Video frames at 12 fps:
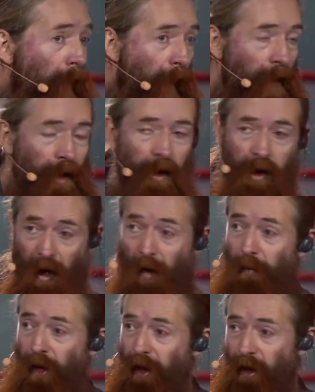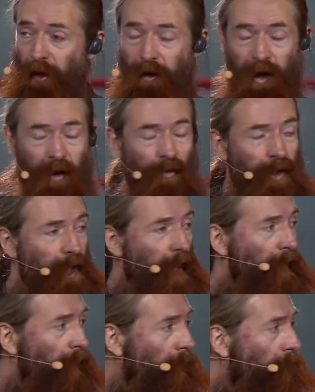And it appears in the
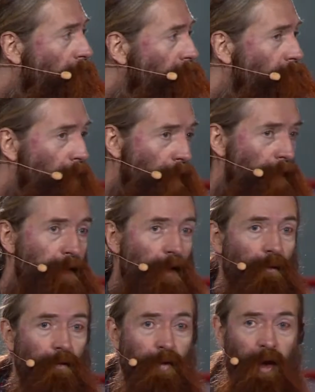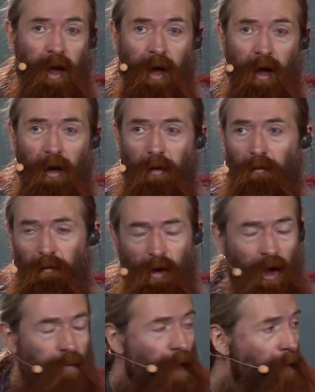title of most of the
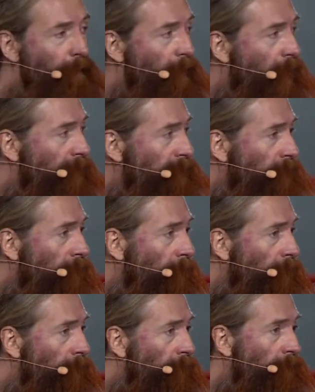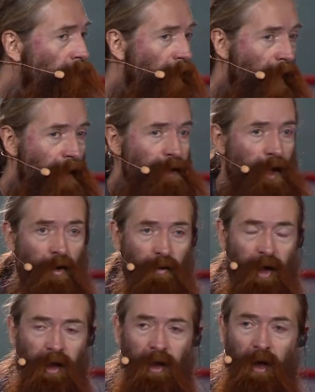newspaper articles that are
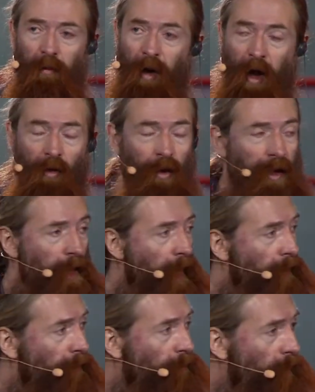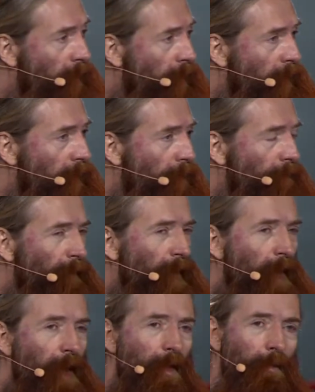written about this kind of work.
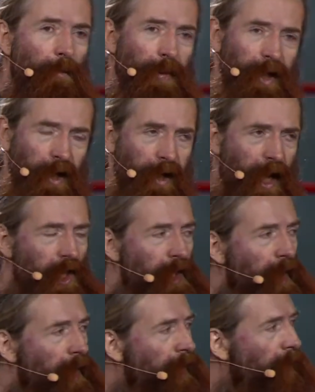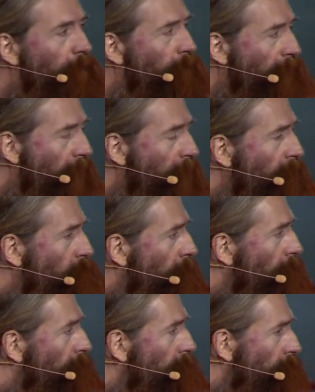But it's actually a bad
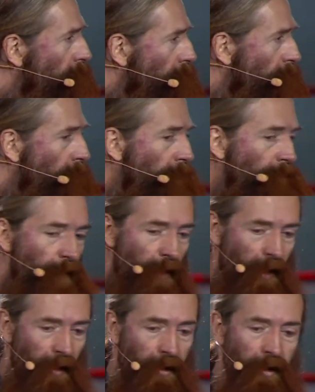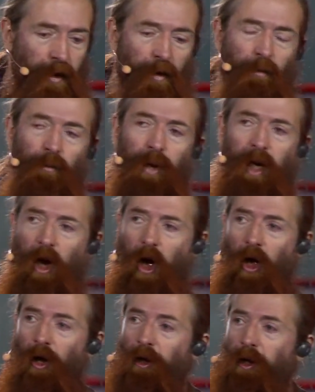word to use for this
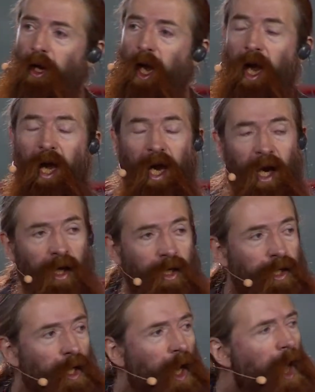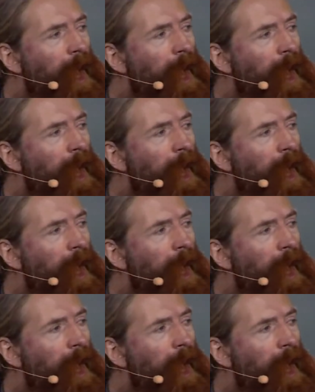because it